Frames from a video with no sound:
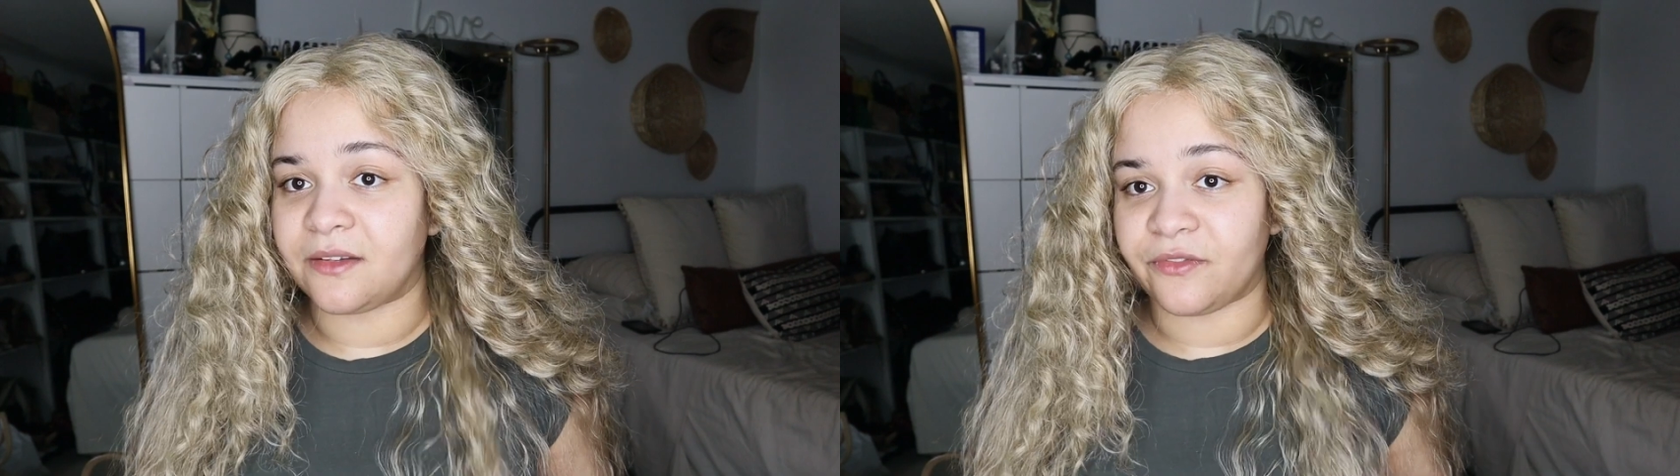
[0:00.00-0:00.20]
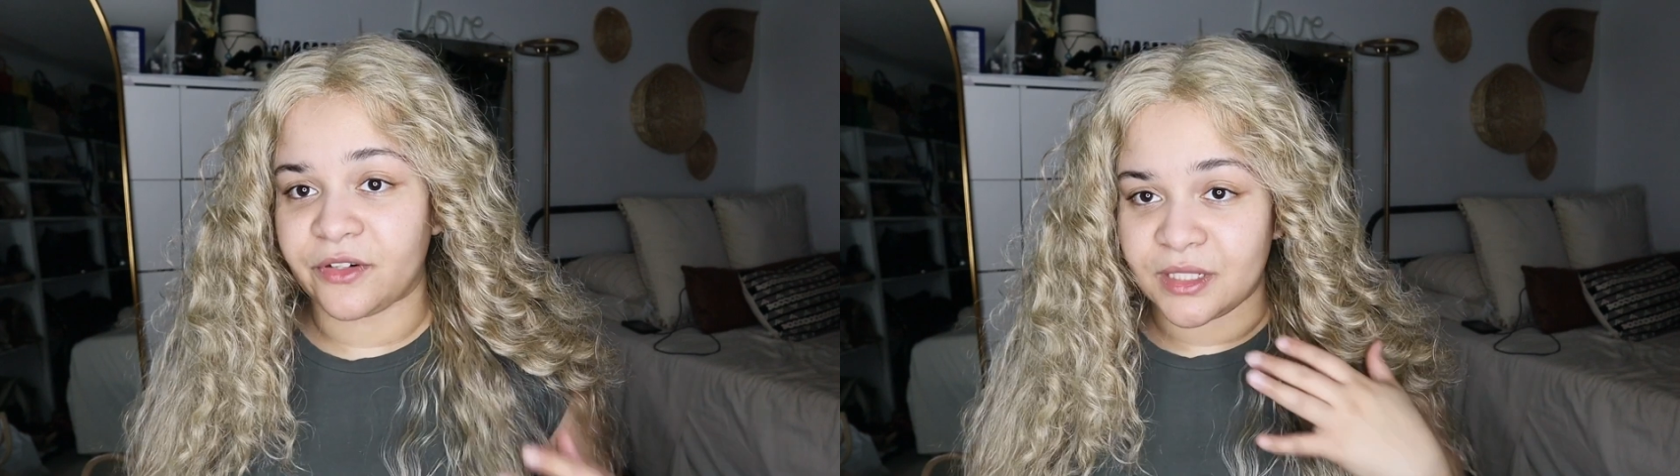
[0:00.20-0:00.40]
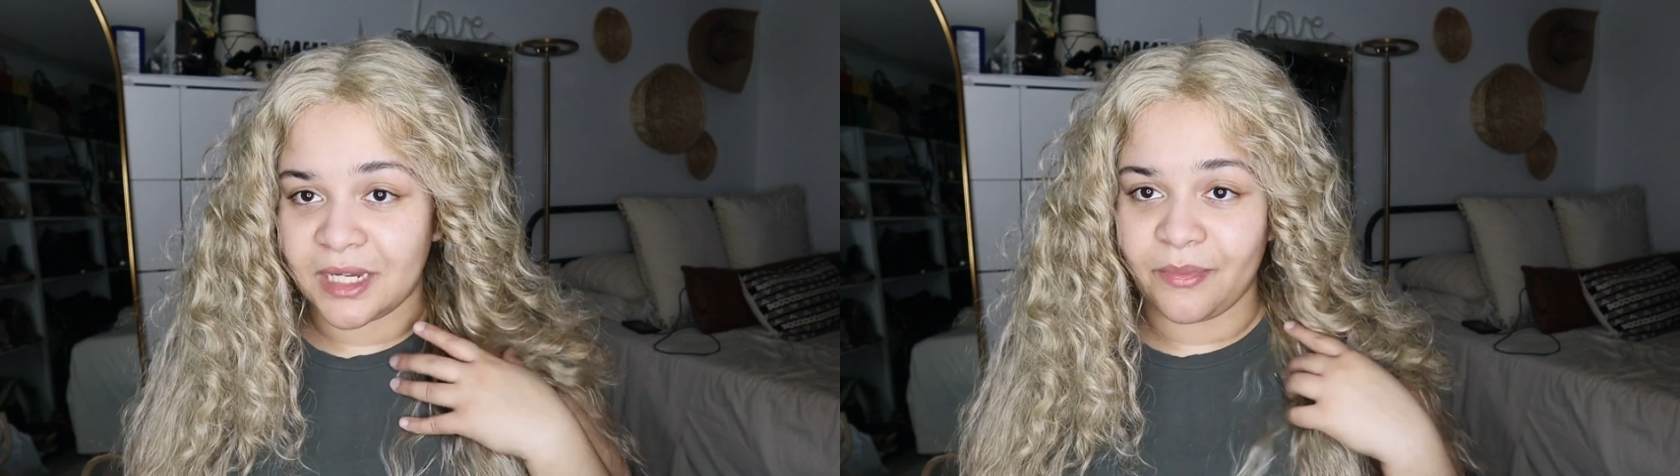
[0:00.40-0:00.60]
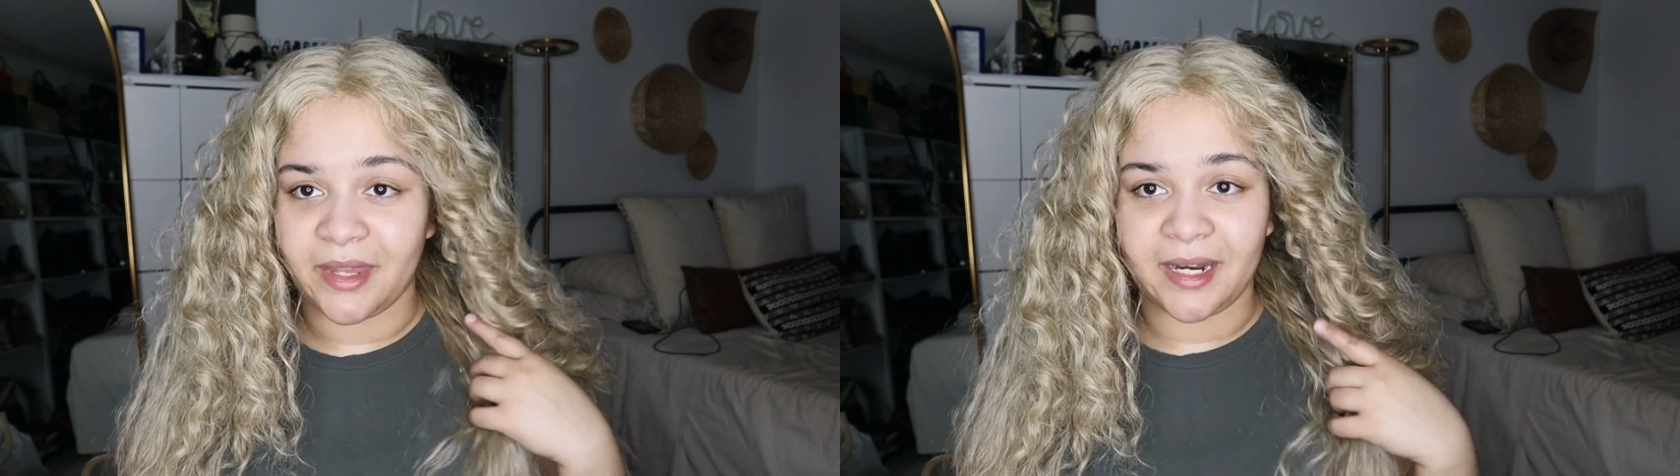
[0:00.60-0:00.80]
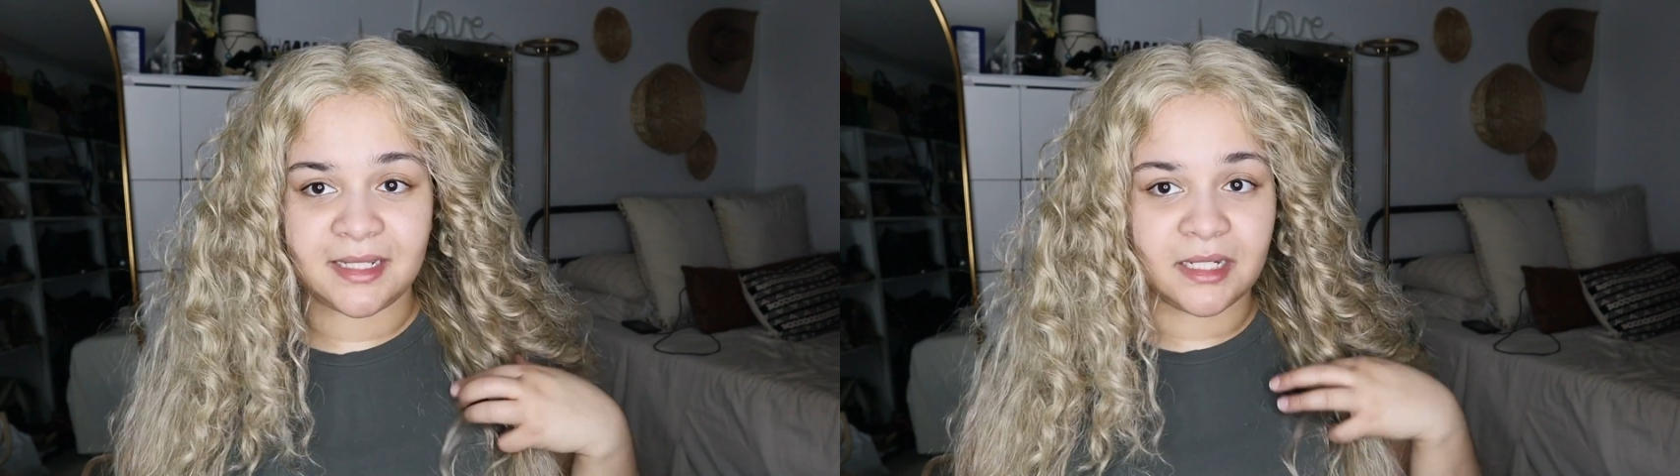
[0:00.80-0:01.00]
the first time
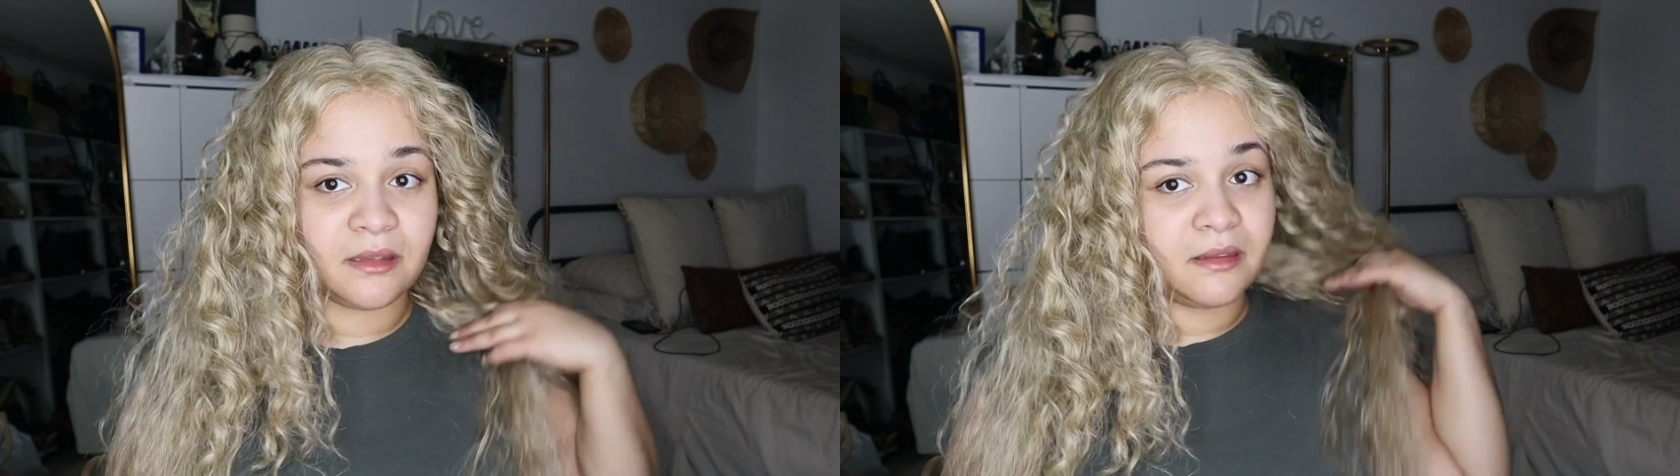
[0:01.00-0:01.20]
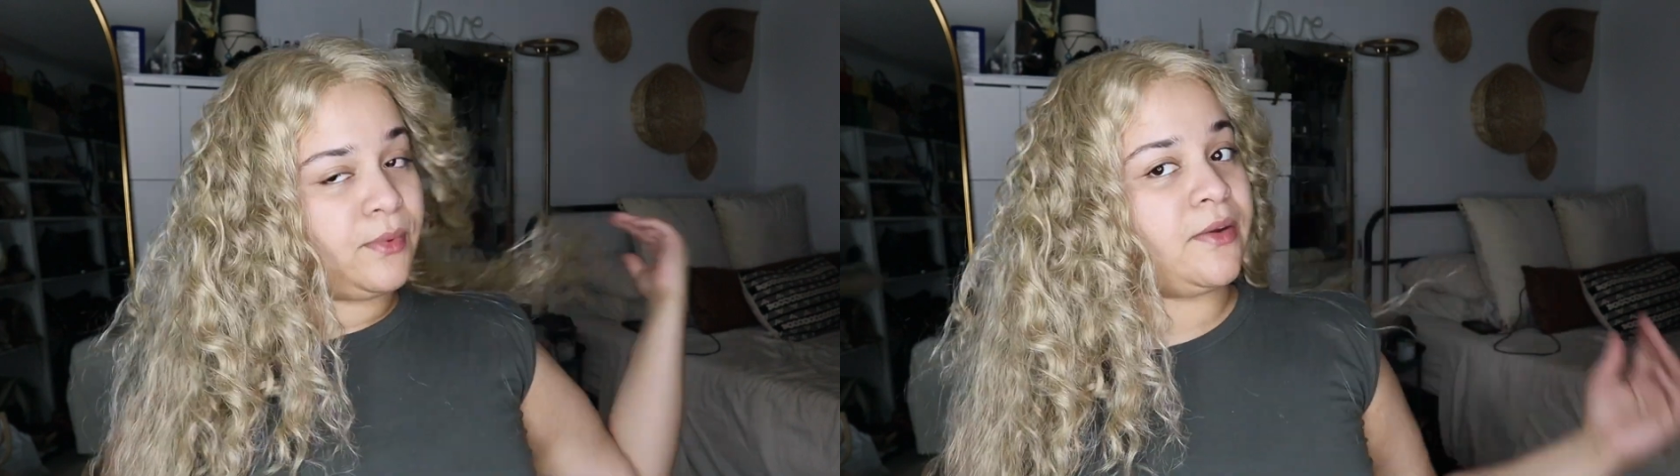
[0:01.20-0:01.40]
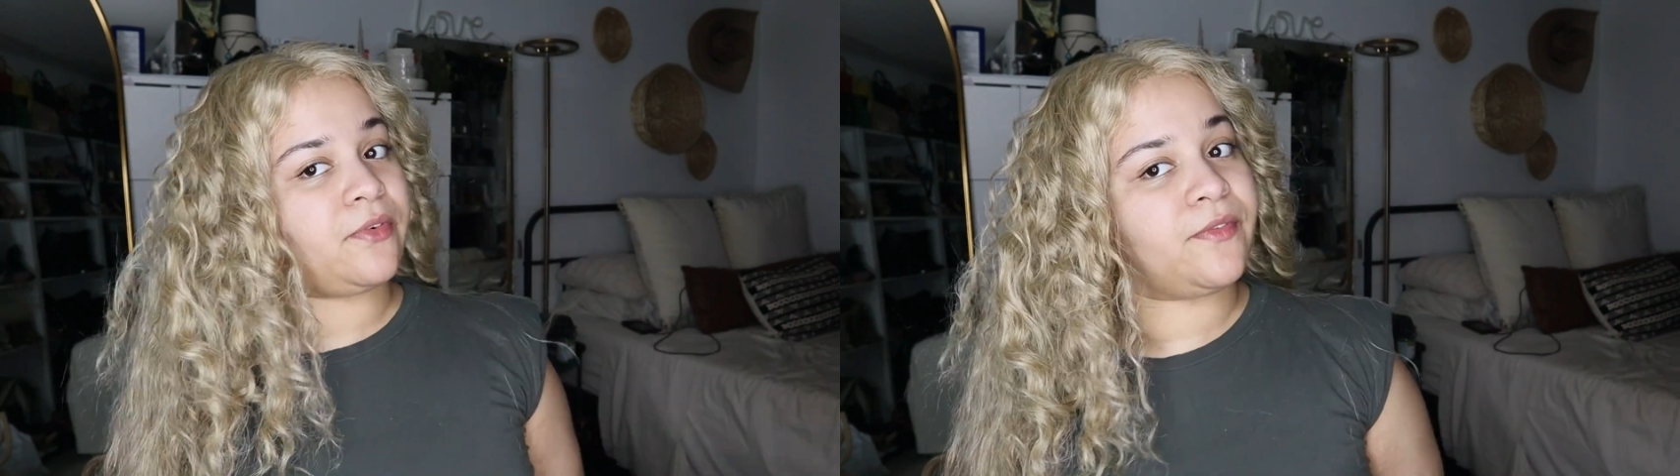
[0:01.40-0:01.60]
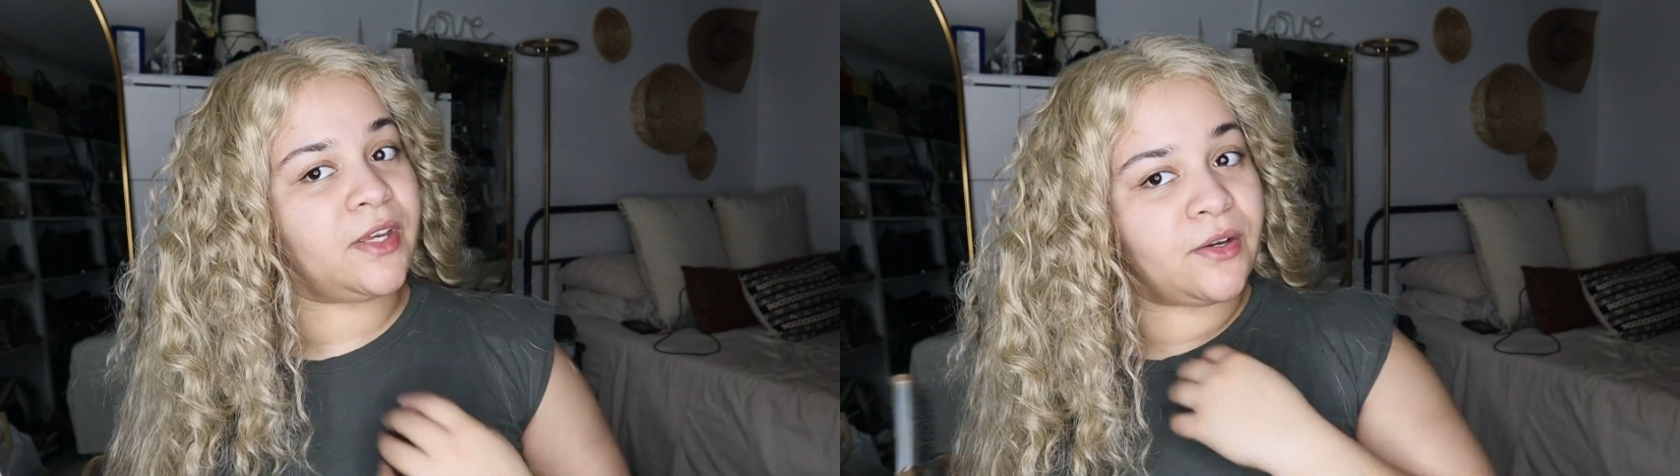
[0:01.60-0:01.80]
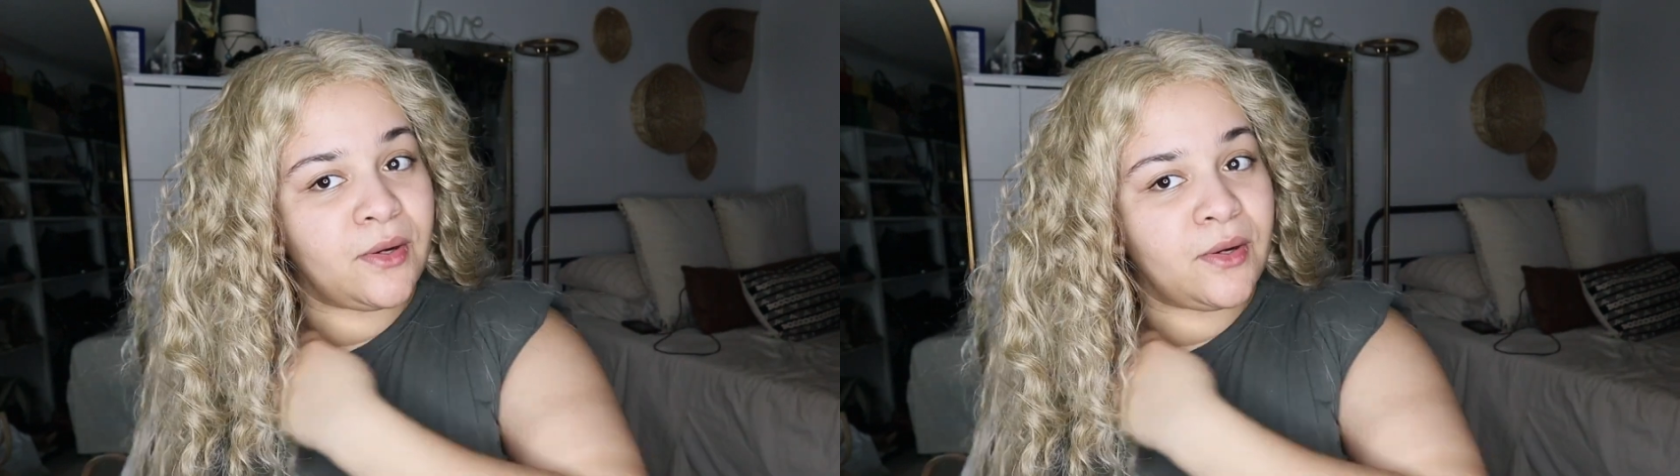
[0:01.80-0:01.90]
that I did the wig review,